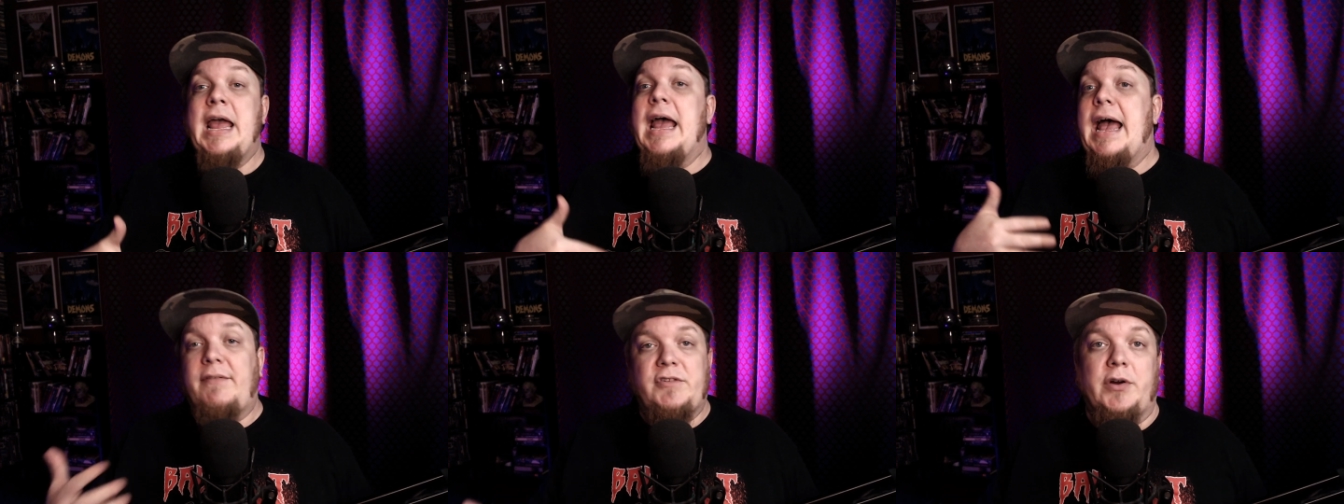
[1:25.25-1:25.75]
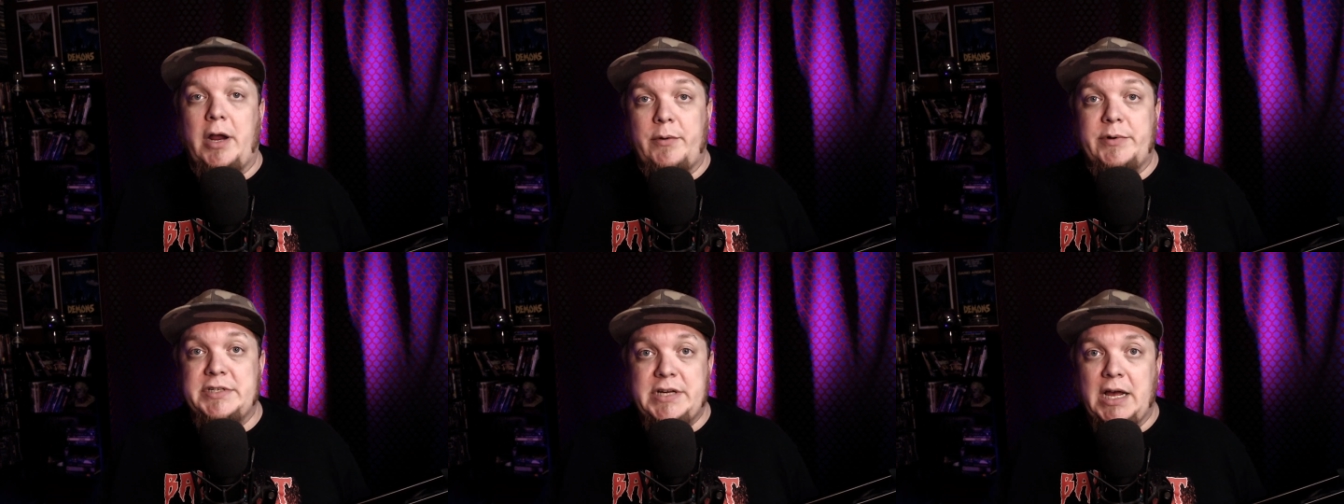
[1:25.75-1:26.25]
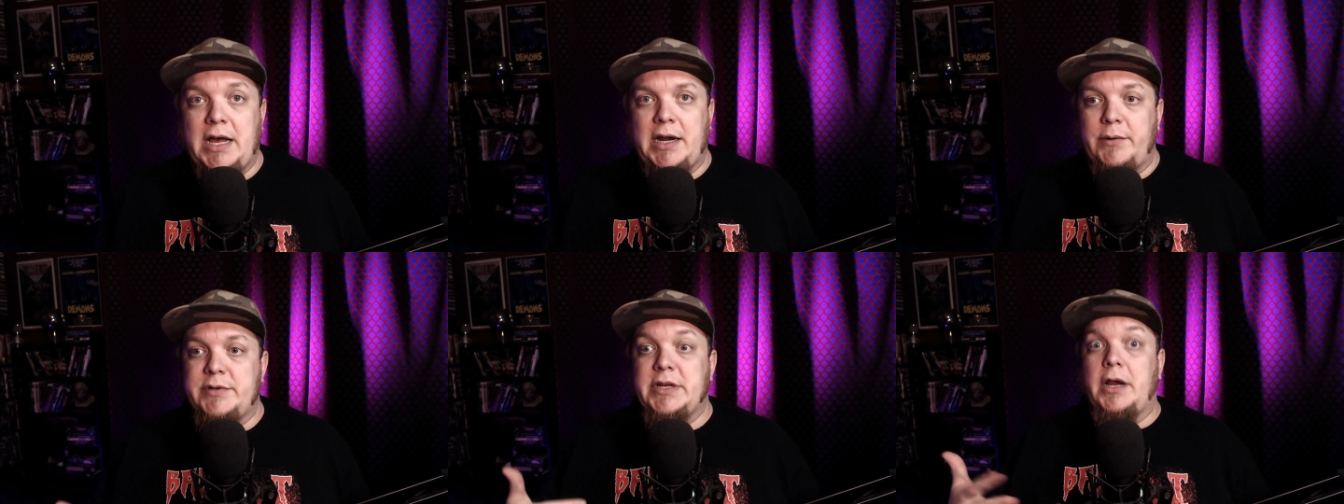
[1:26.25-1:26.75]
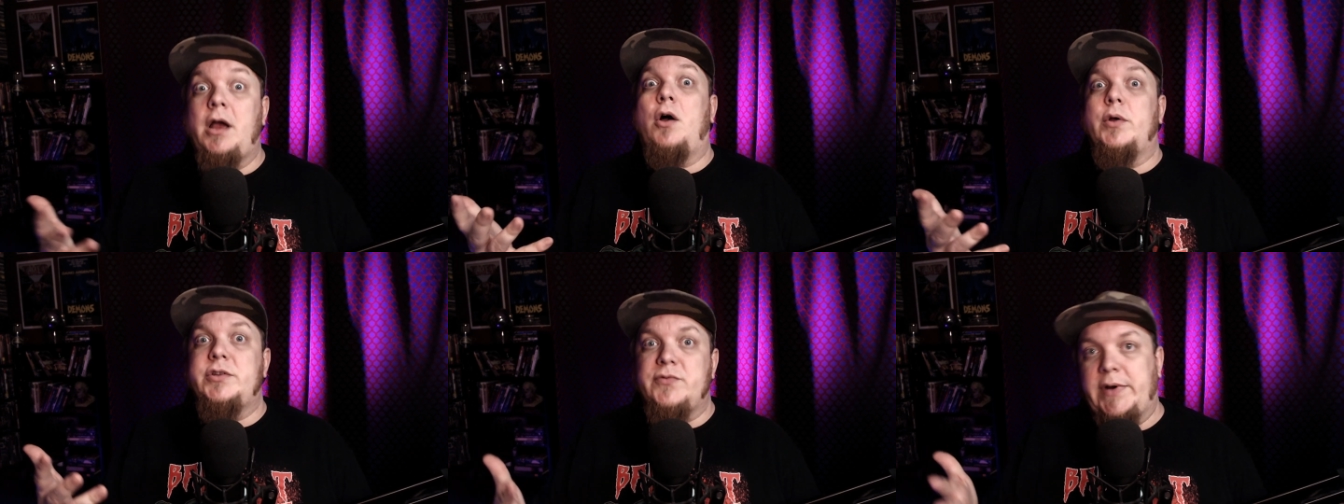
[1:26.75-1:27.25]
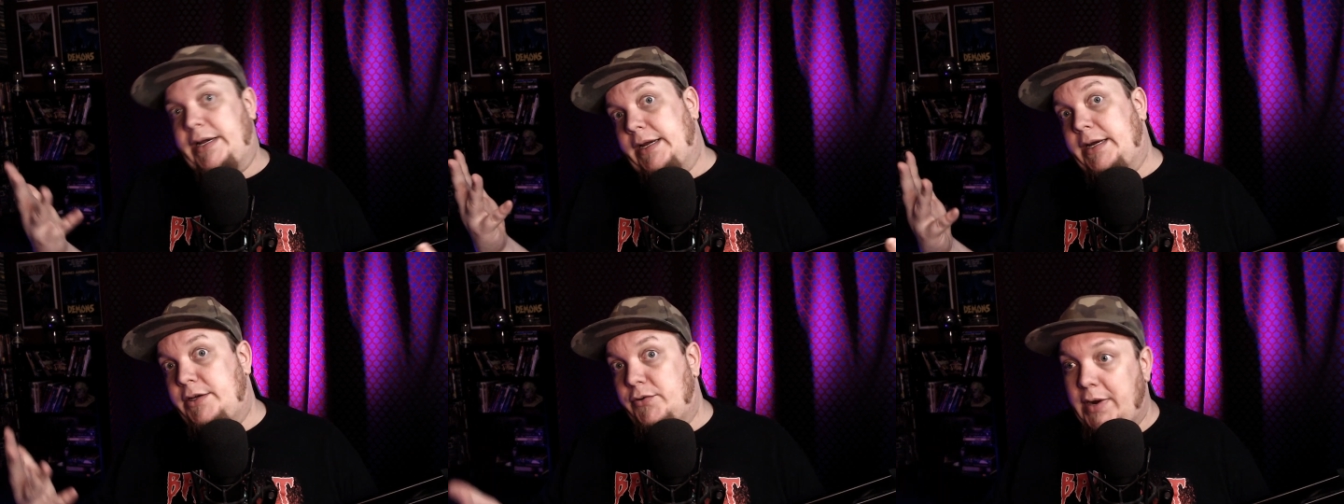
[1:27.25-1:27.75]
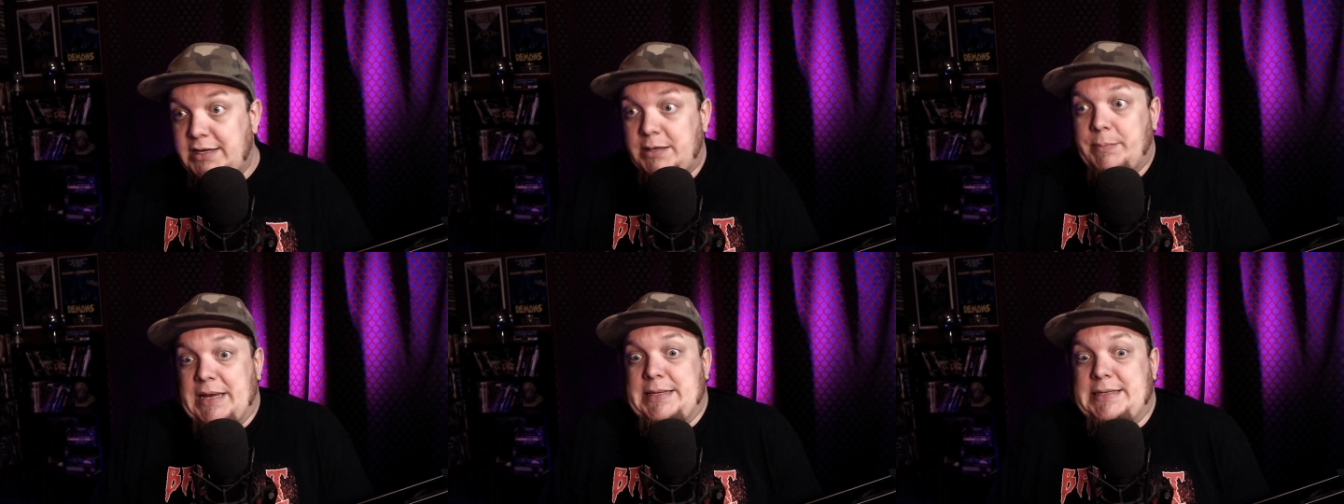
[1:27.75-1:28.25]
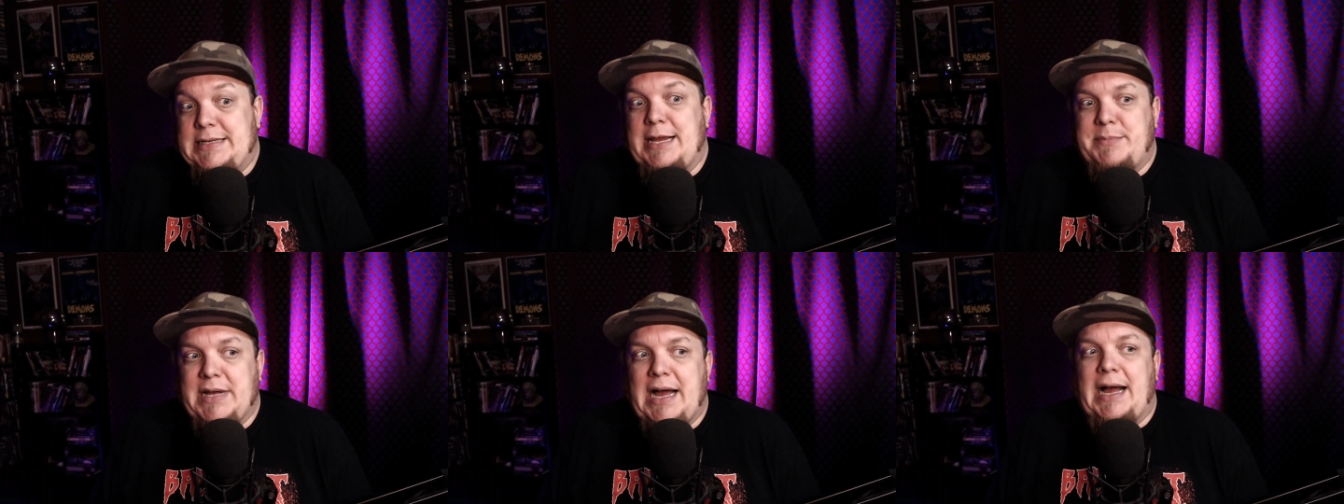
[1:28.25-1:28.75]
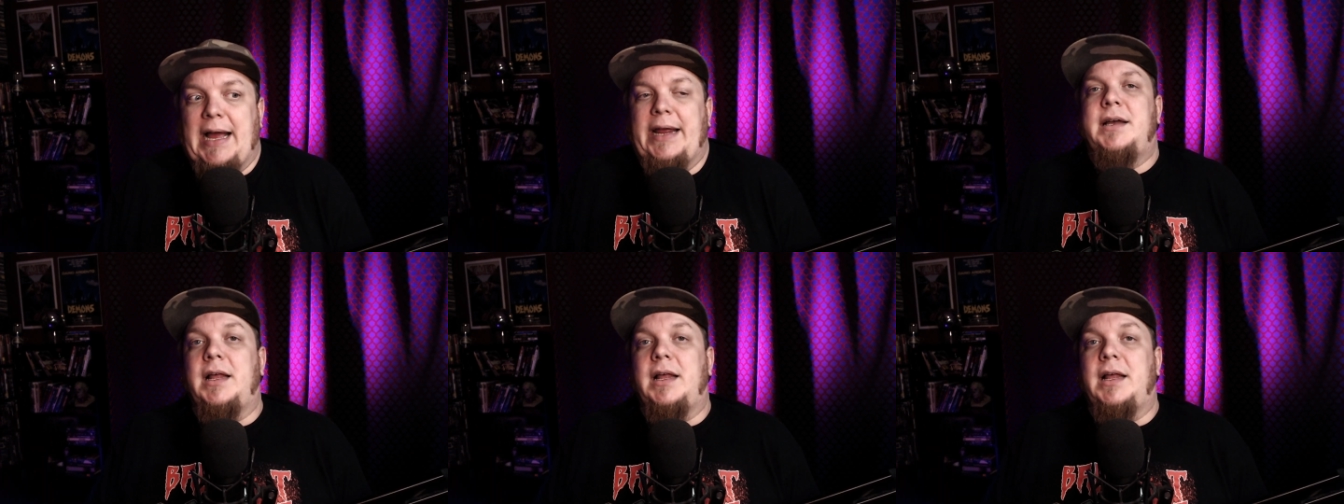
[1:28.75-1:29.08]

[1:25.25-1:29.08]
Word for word: after I was done, I was like, oh, it's written and directed by the same guy.